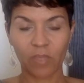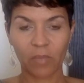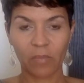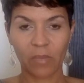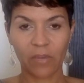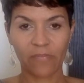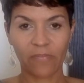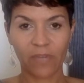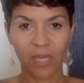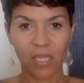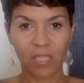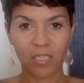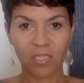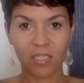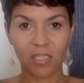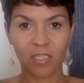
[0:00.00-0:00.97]
My
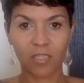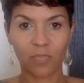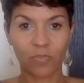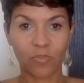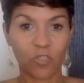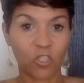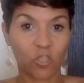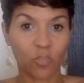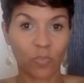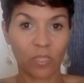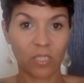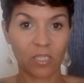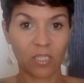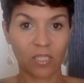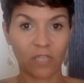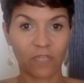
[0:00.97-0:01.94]
face is just
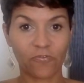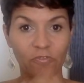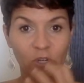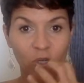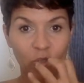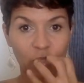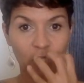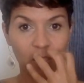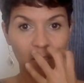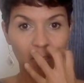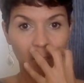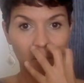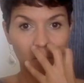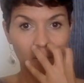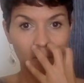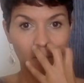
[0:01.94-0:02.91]
basically
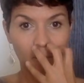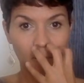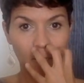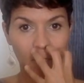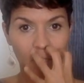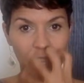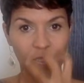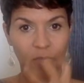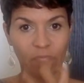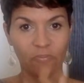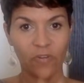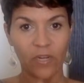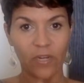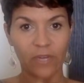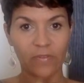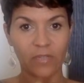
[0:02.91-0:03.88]
frozen except
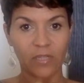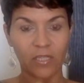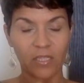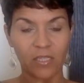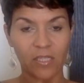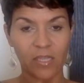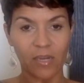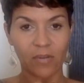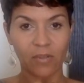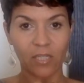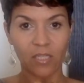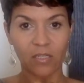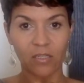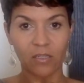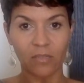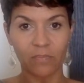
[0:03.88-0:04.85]
for everything down
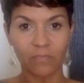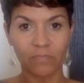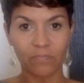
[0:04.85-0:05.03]
here.